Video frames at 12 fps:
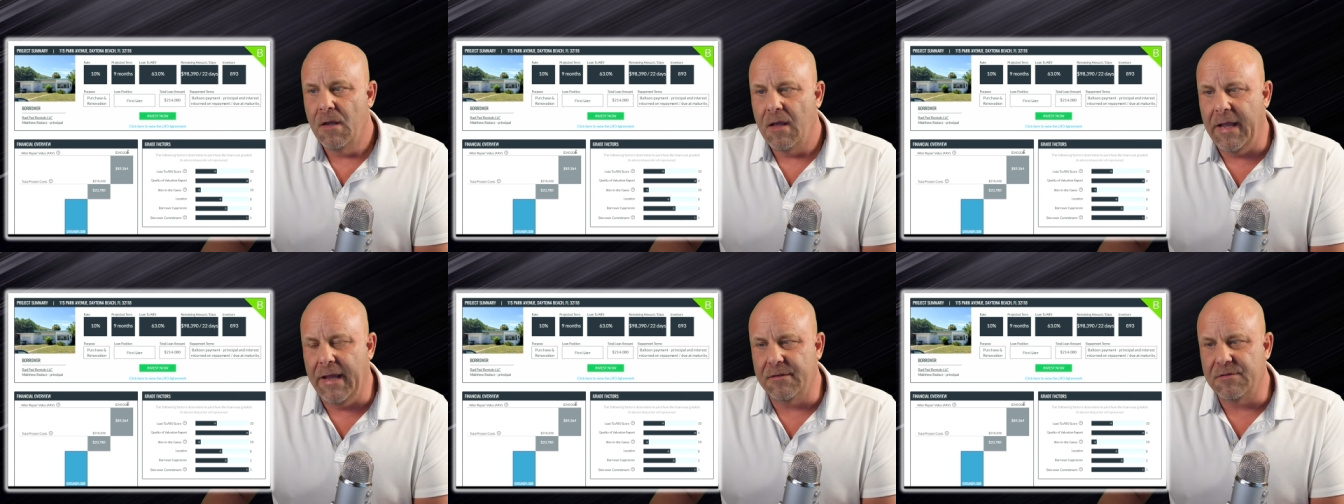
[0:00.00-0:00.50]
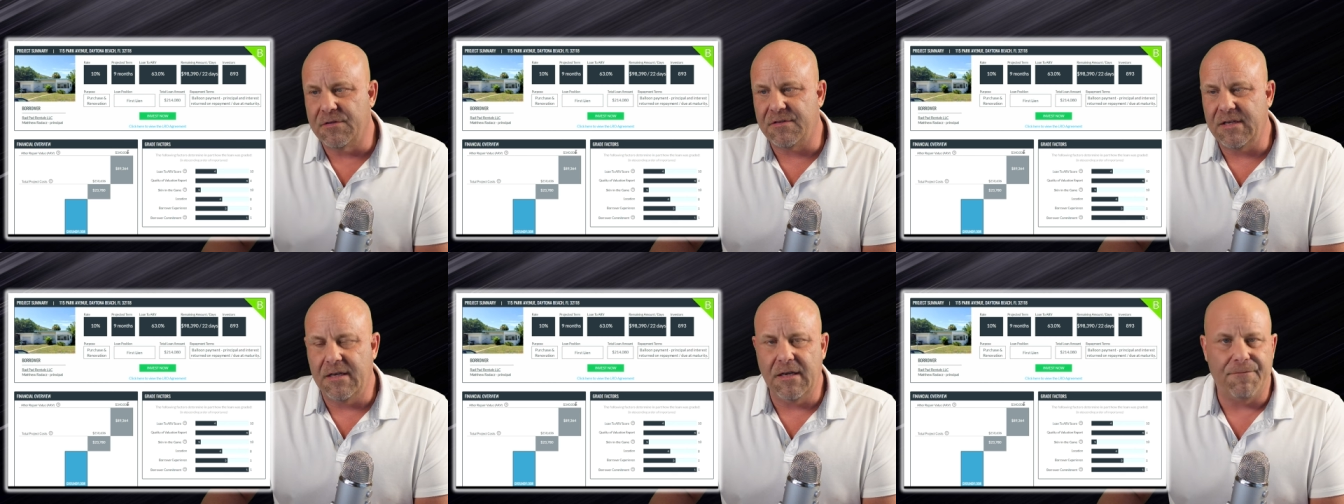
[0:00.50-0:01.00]
and just
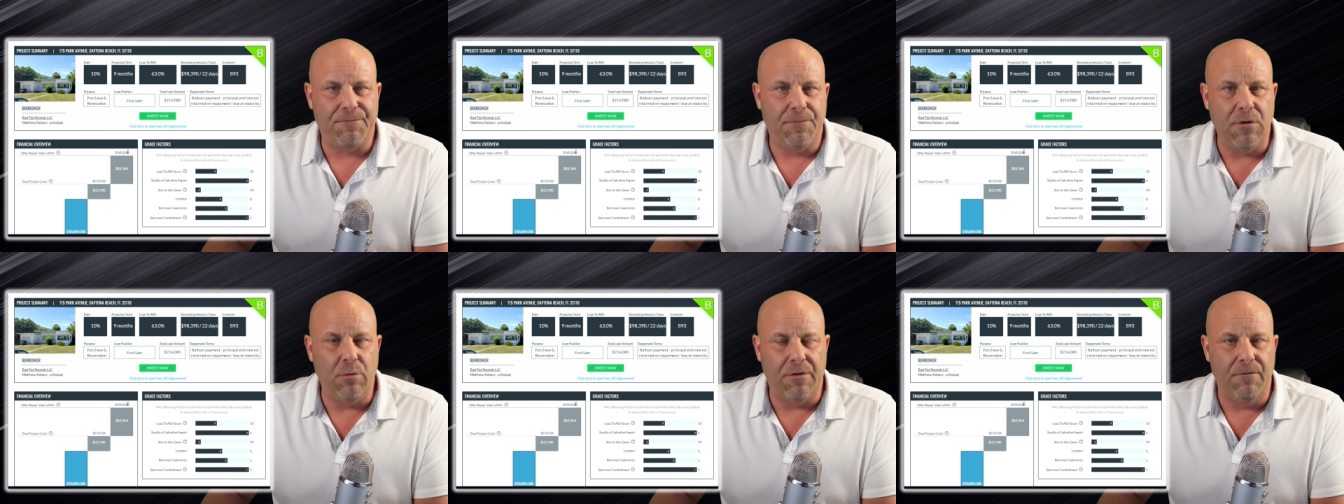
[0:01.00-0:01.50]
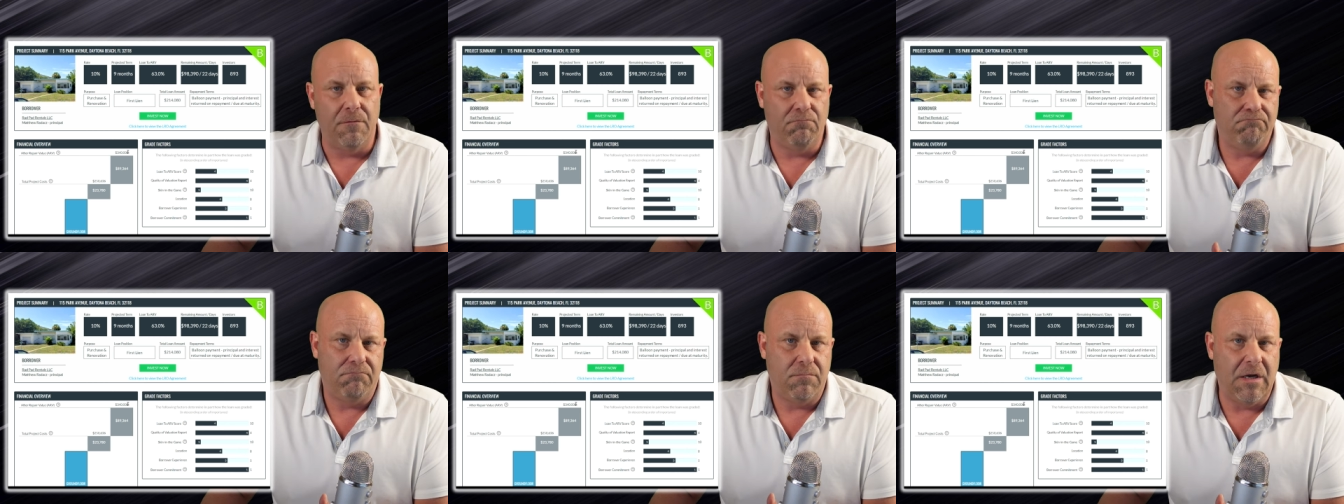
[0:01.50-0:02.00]
see if you would
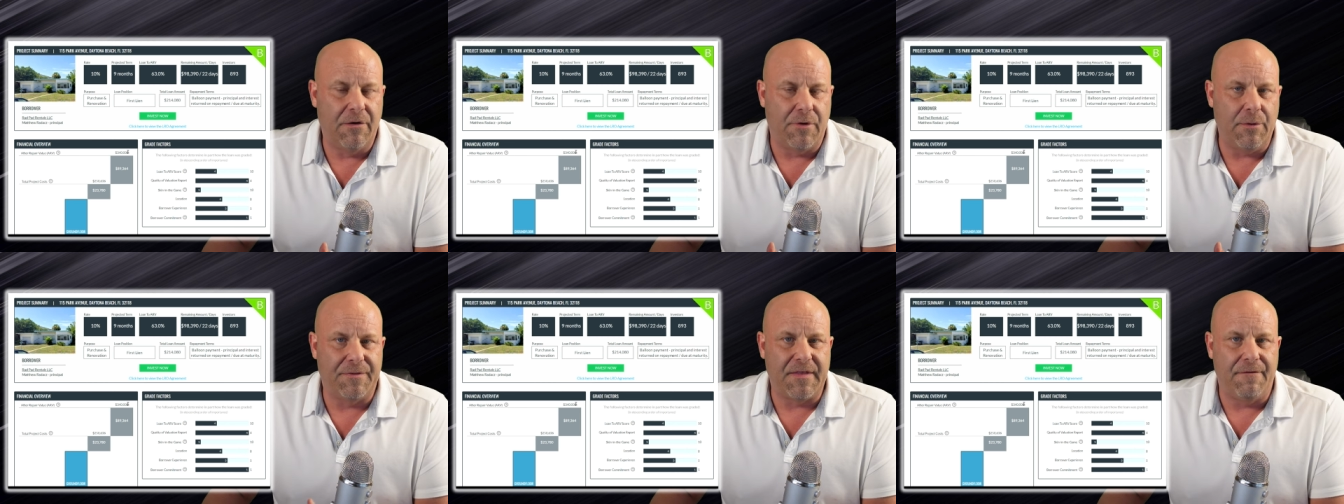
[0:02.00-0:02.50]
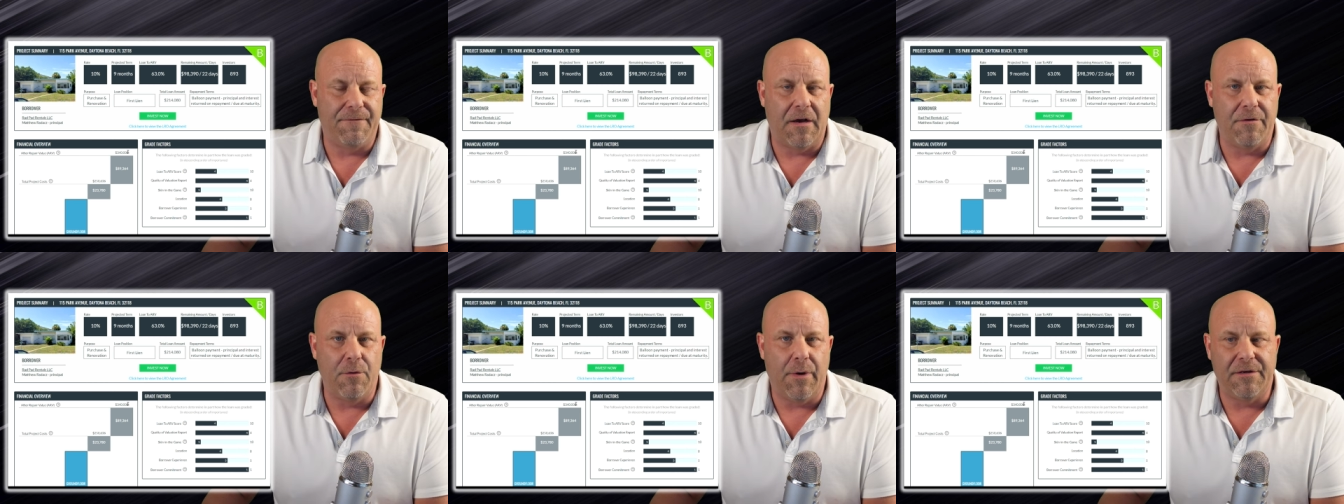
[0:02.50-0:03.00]
agree with that
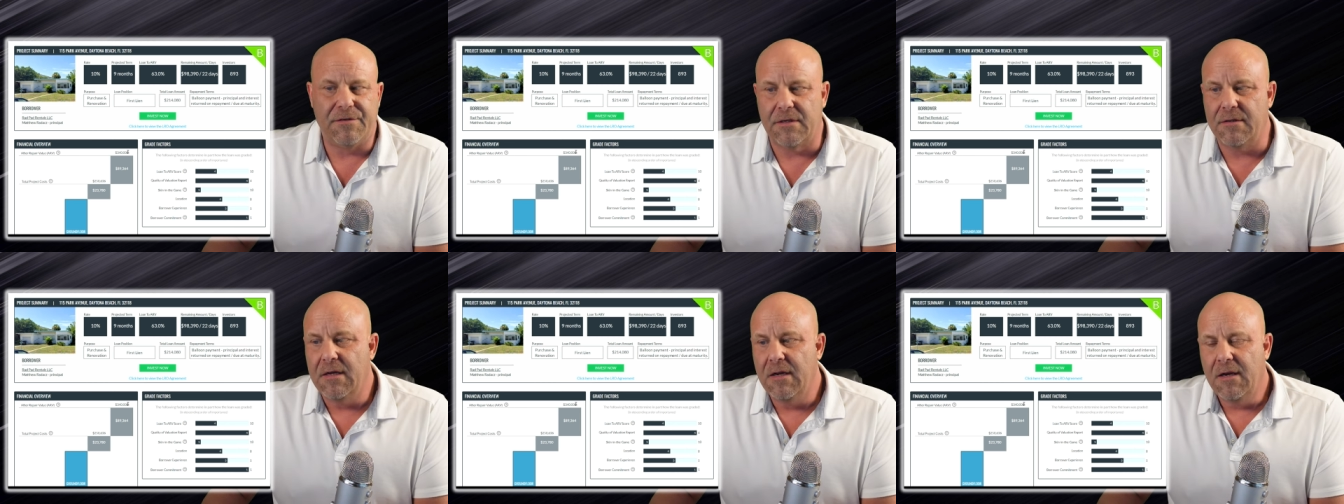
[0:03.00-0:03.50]
valuation,